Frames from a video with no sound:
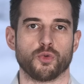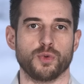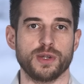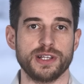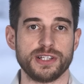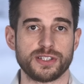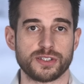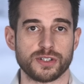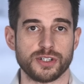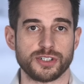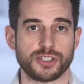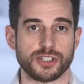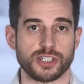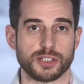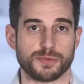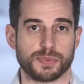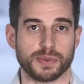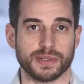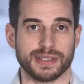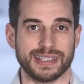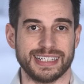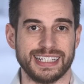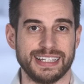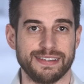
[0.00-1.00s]
Researchers
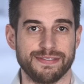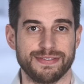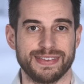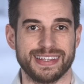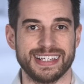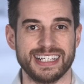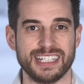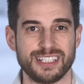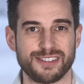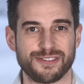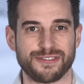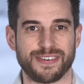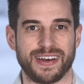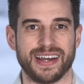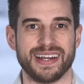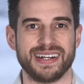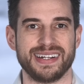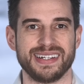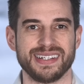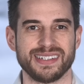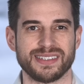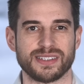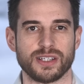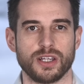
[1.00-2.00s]
believe these
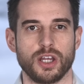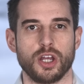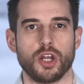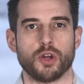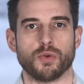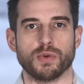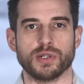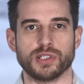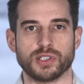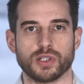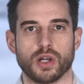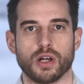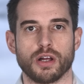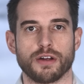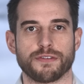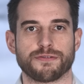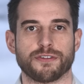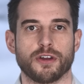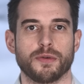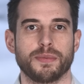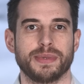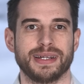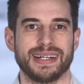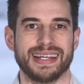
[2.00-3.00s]
findings result
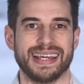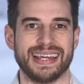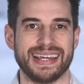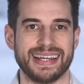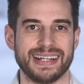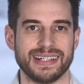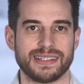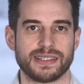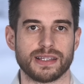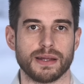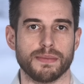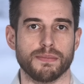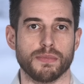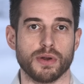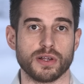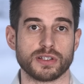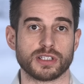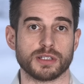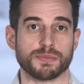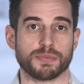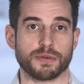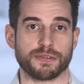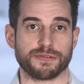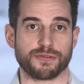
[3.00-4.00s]
from enhanced
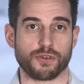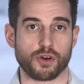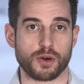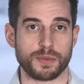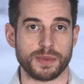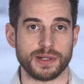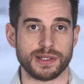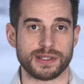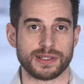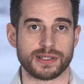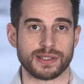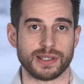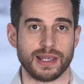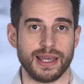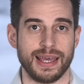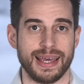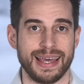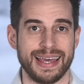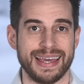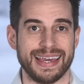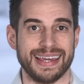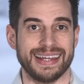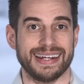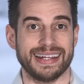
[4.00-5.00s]
muscle performance,
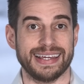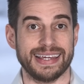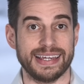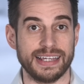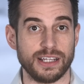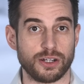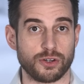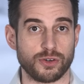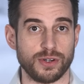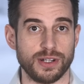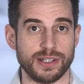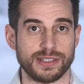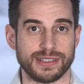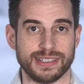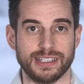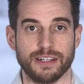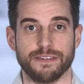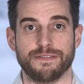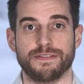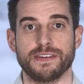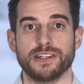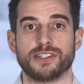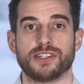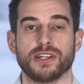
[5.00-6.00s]
an increase in
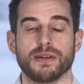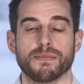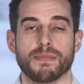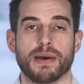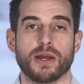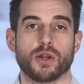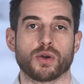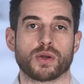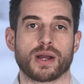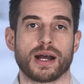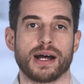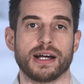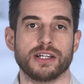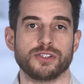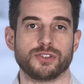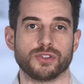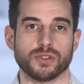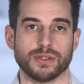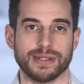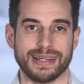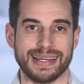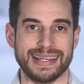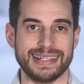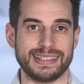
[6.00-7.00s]
efficient
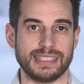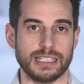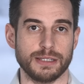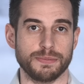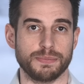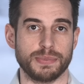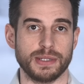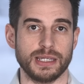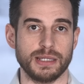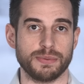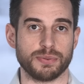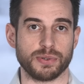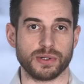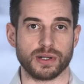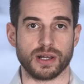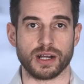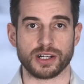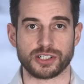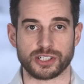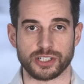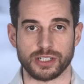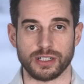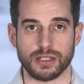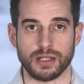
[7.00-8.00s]
mitochondrial A T P
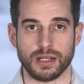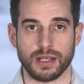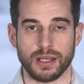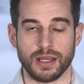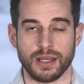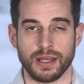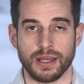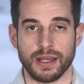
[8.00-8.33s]
production,